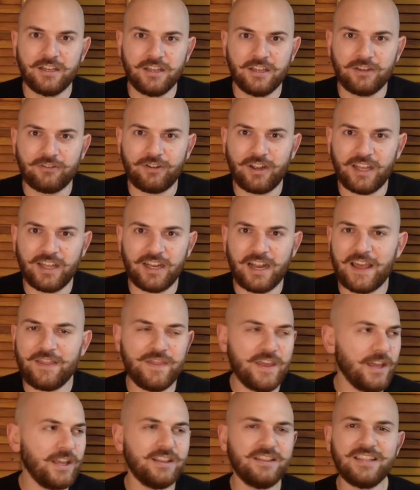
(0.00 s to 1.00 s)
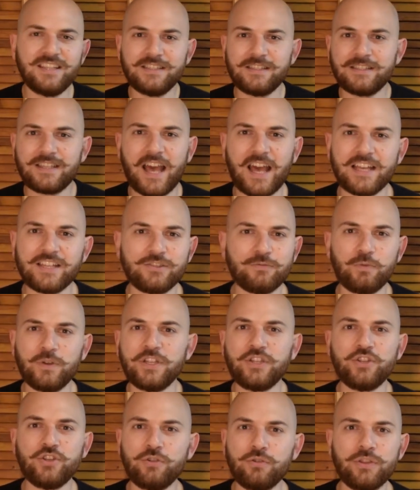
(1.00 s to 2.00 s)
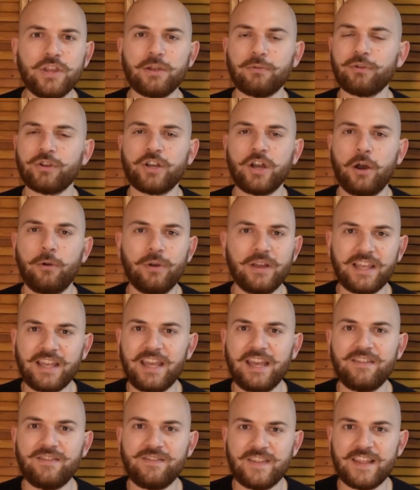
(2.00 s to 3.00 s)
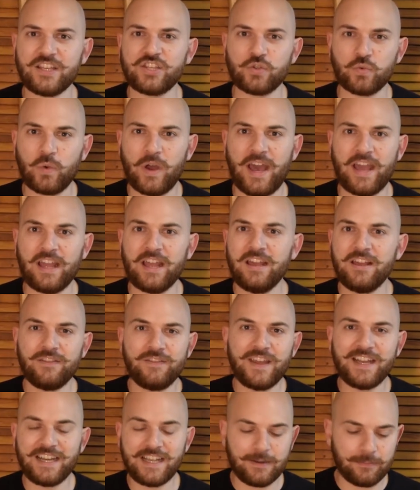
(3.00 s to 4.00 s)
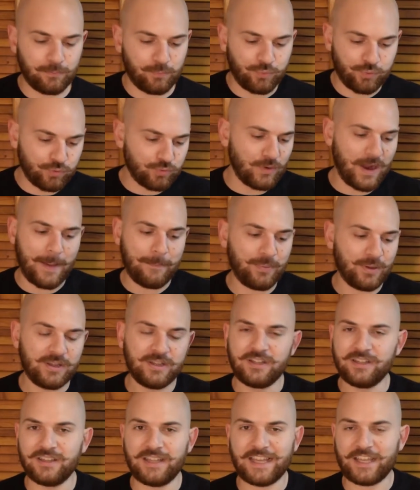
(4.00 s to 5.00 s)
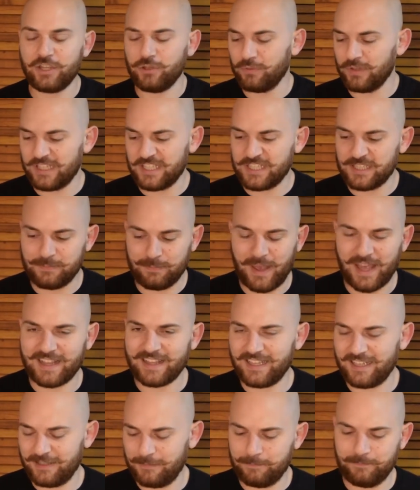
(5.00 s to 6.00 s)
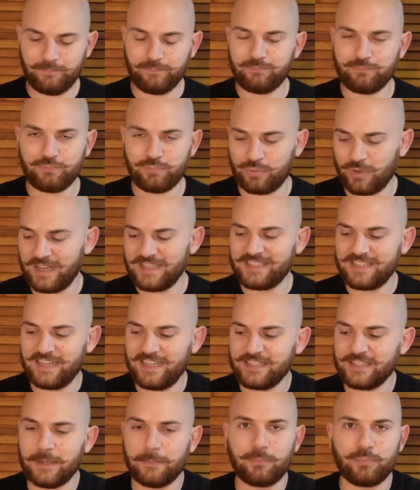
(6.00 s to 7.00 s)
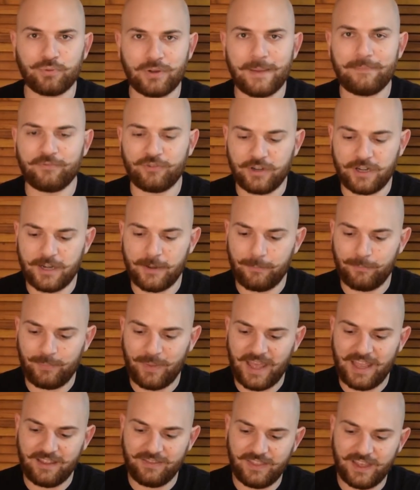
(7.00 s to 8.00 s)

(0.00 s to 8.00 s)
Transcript: Right? And these guys, we knew they were going in this way. They didn't prep like you expected a president to prep for a debate.